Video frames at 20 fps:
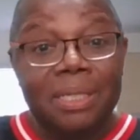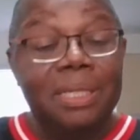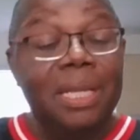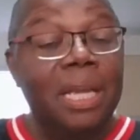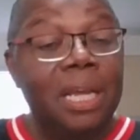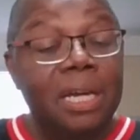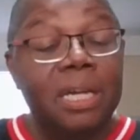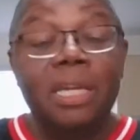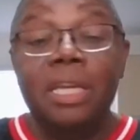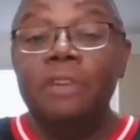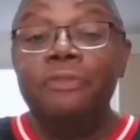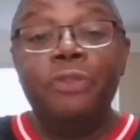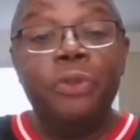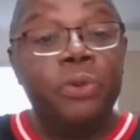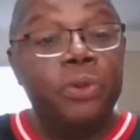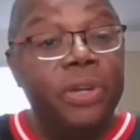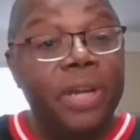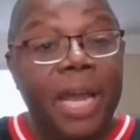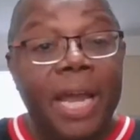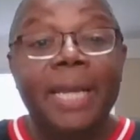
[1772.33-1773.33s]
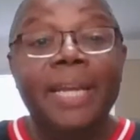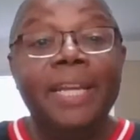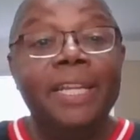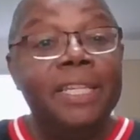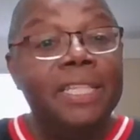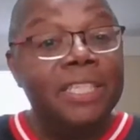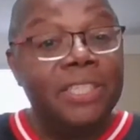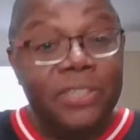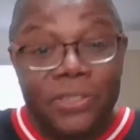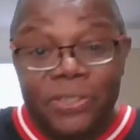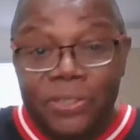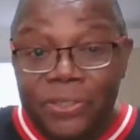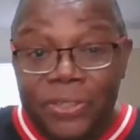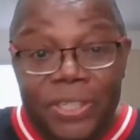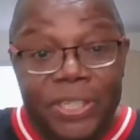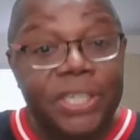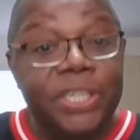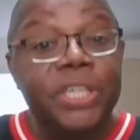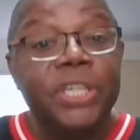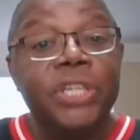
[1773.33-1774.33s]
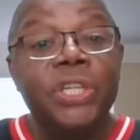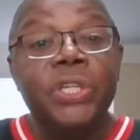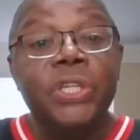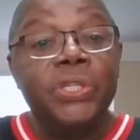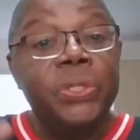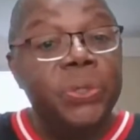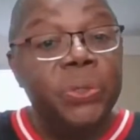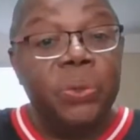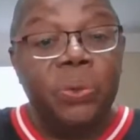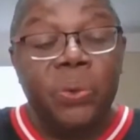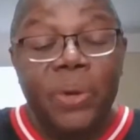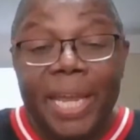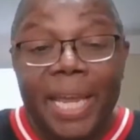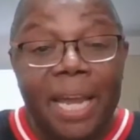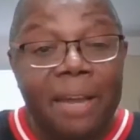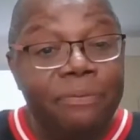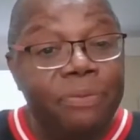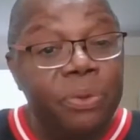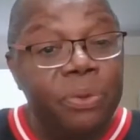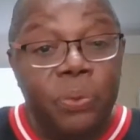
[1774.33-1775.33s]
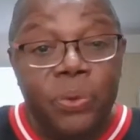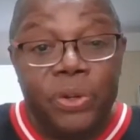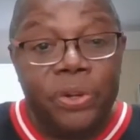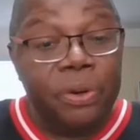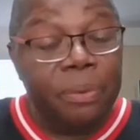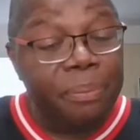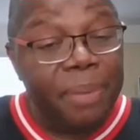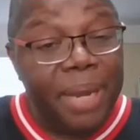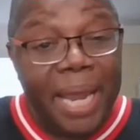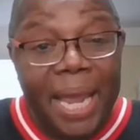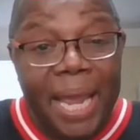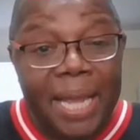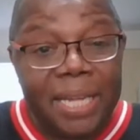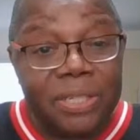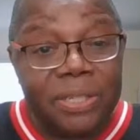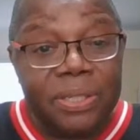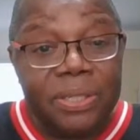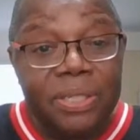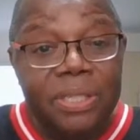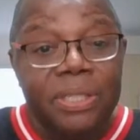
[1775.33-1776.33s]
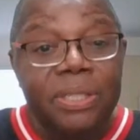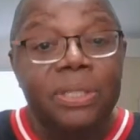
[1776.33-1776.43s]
Yeah, if you're not sick, you don't have to wear a mask.